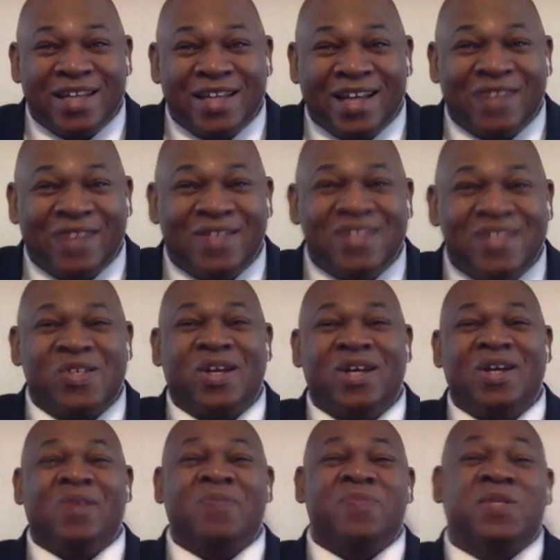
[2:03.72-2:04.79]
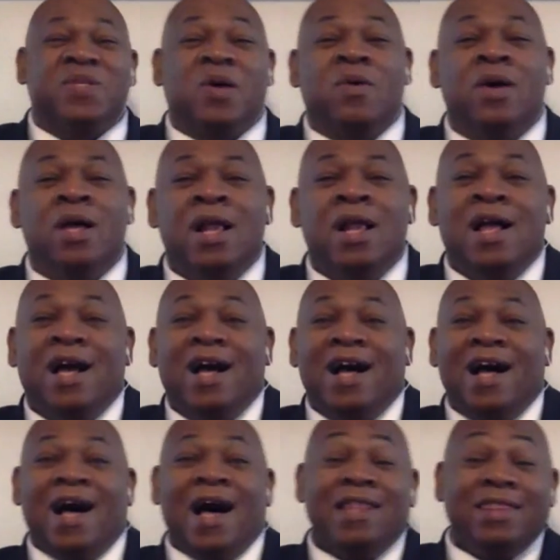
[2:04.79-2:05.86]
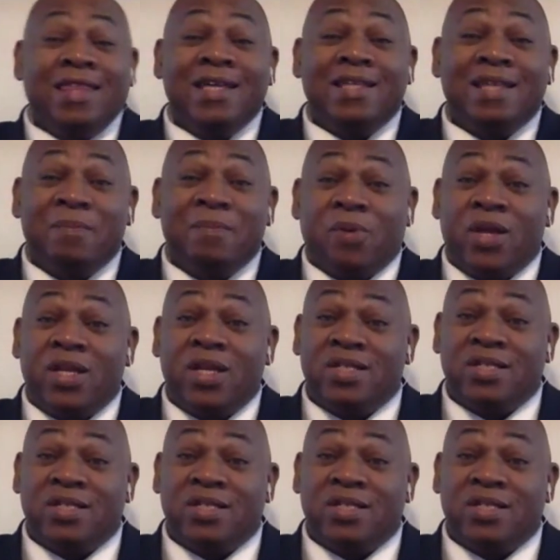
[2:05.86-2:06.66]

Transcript: I don't need your help. So, mm-hmm. I think that Brady's